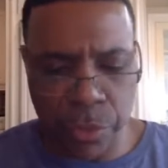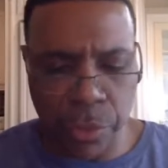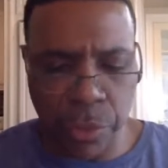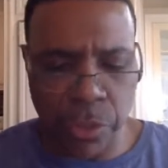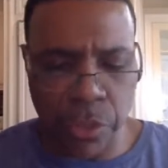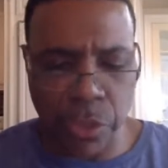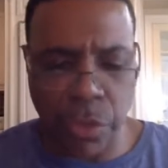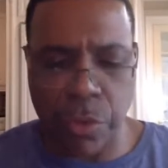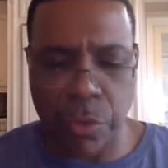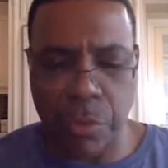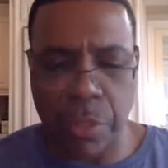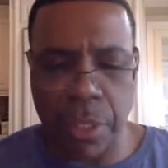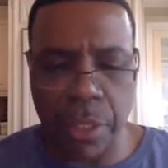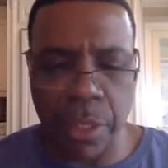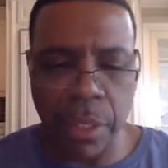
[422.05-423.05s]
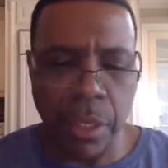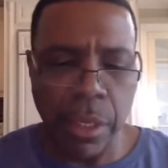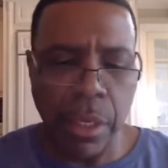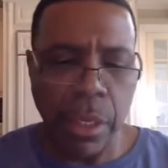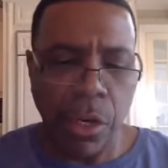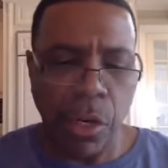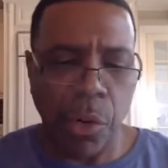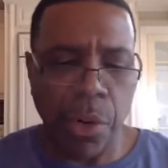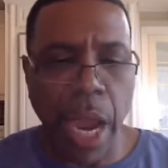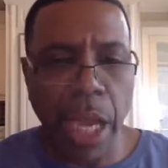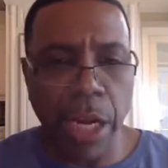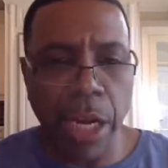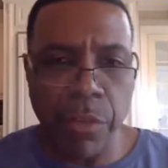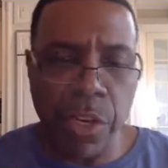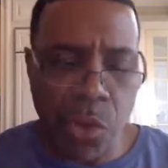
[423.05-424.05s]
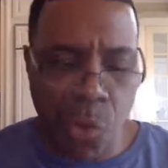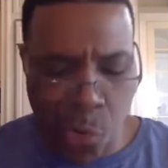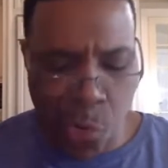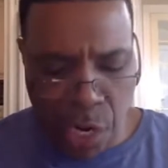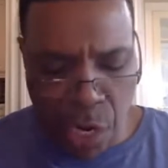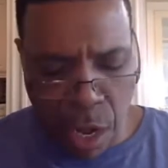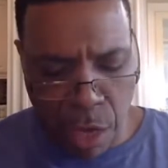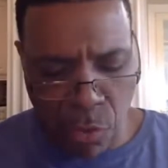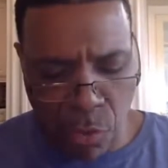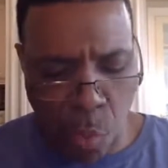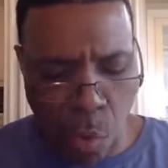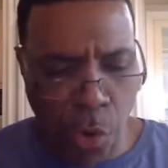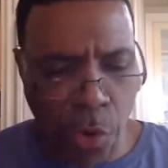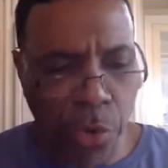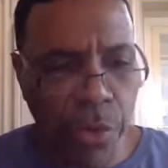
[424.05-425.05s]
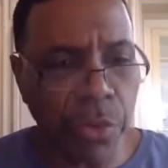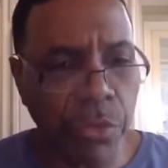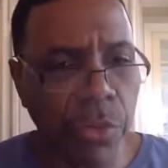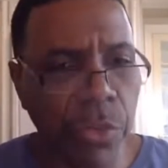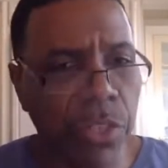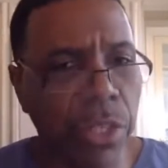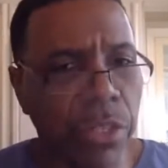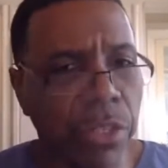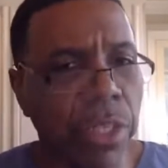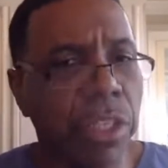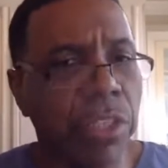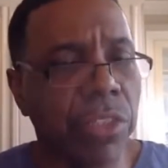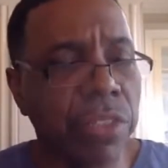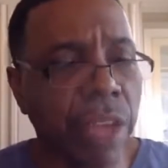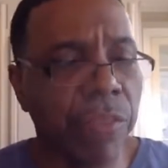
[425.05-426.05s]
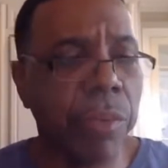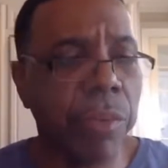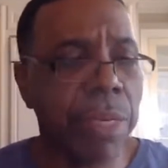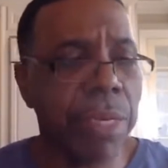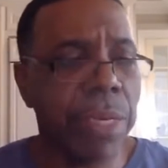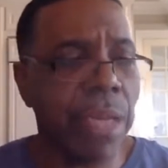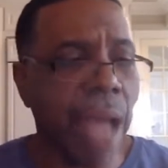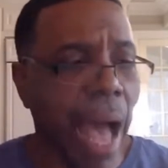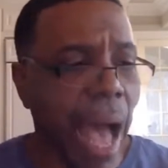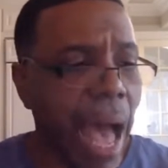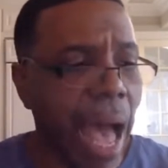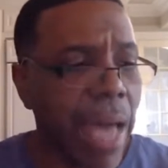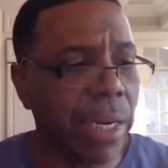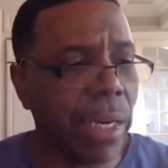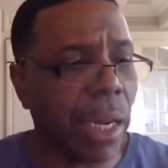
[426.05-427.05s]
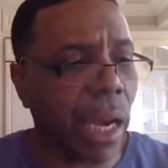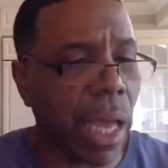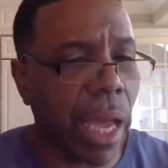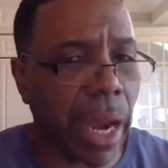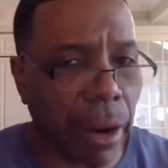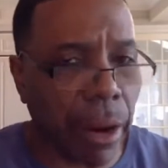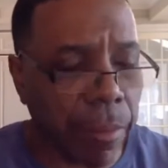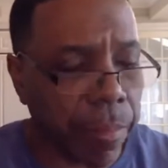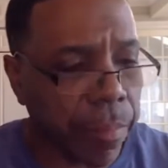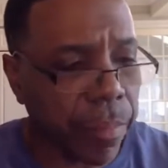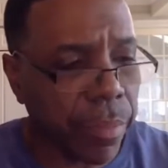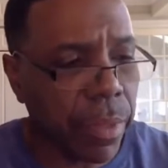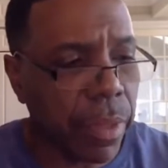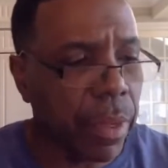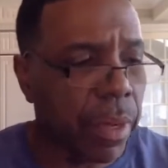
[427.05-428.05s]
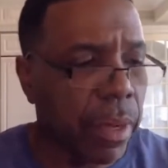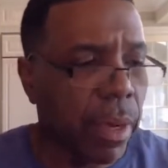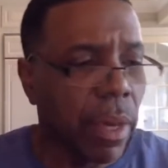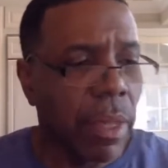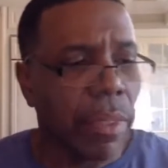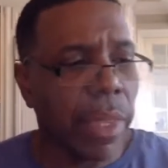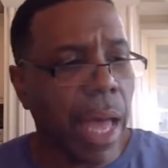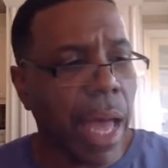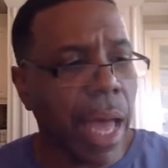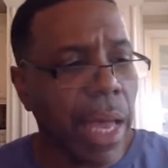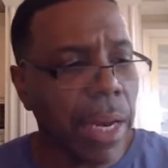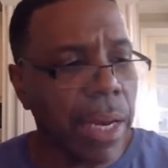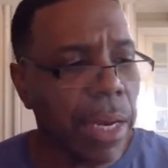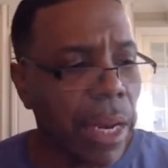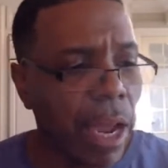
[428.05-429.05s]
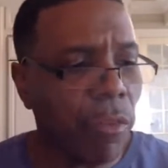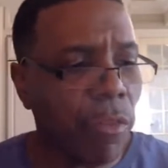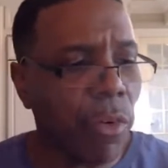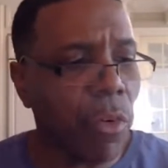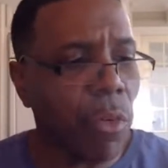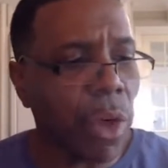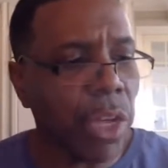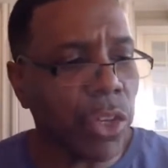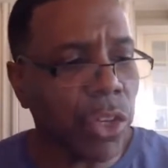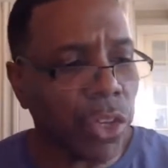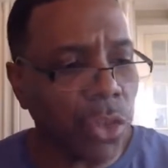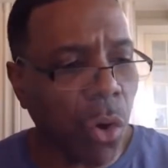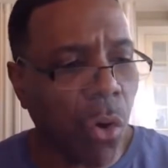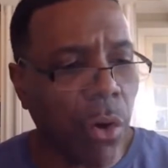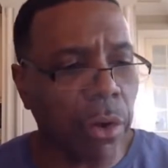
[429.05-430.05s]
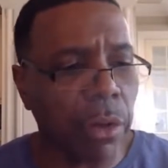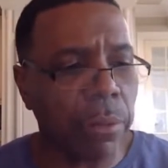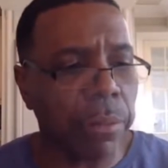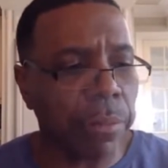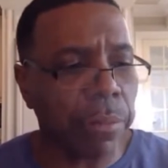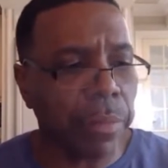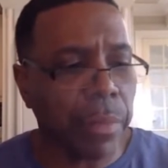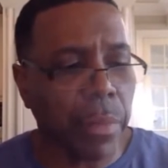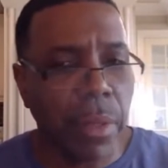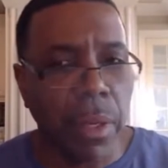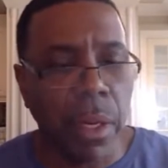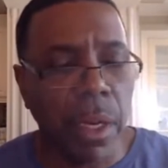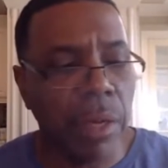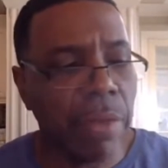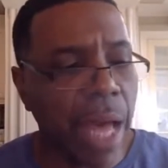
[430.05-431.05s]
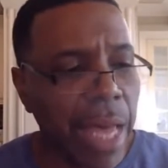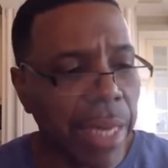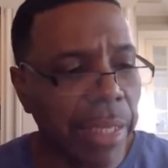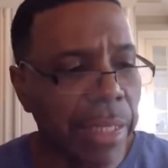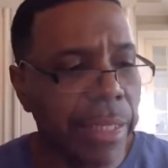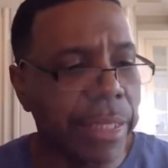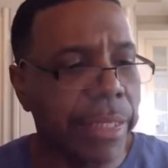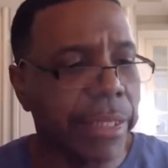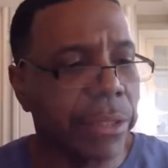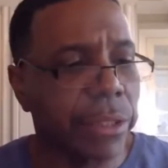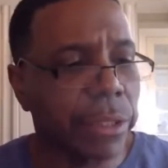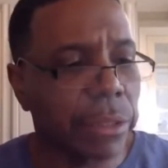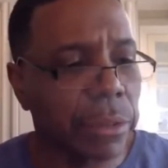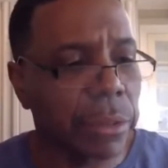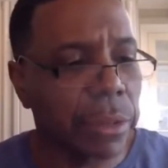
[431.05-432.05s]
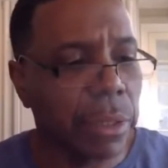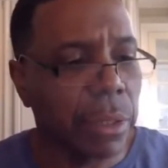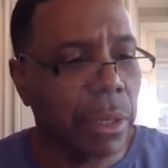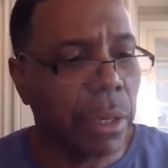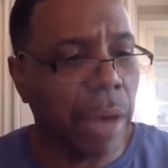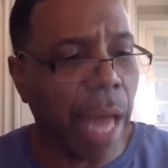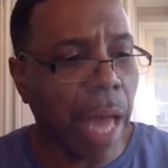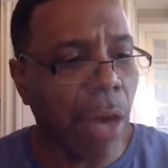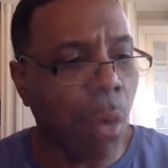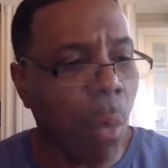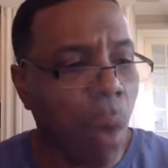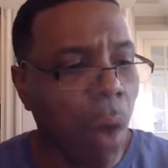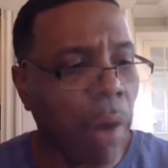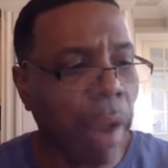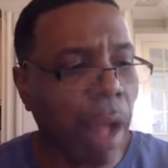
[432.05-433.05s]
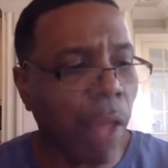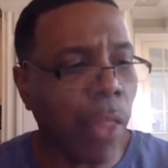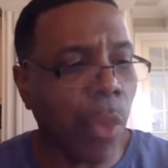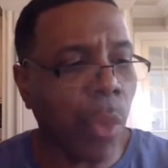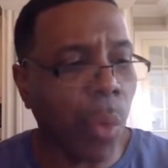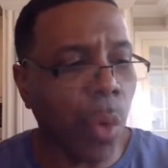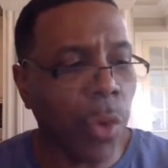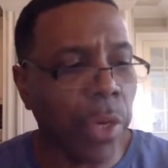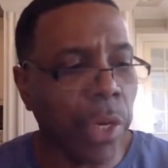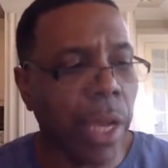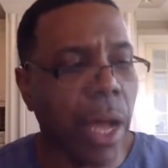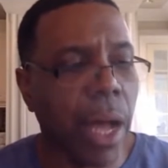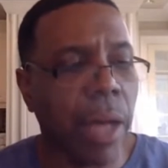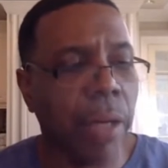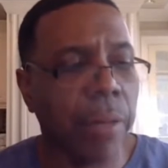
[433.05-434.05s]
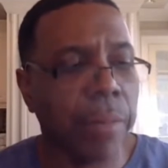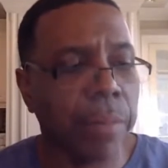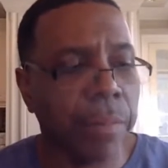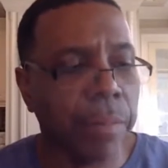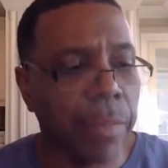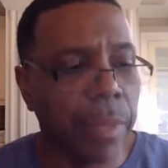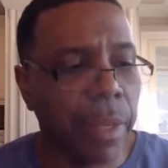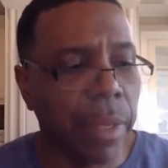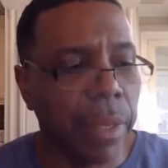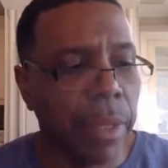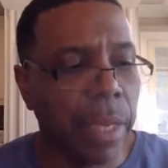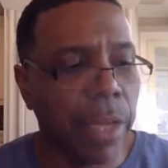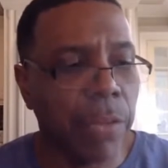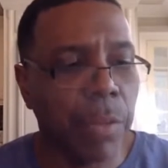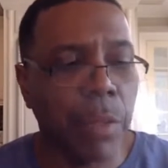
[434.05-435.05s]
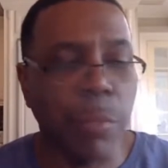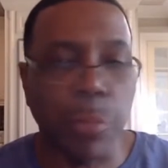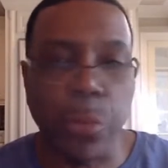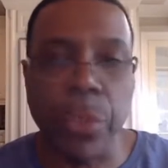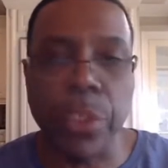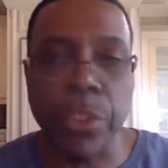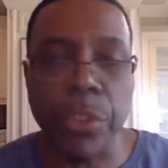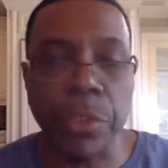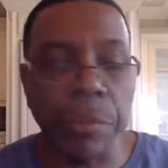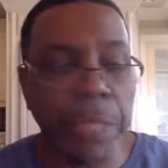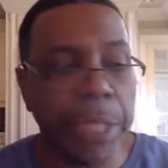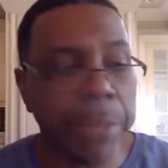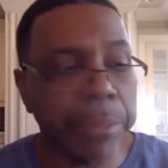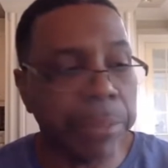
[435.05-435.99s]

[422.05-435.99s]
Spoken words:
concerning being creative and doing God's word. Say this after me. I declare that I never run short of ideas on how to walk out the word of God that has been preached to me.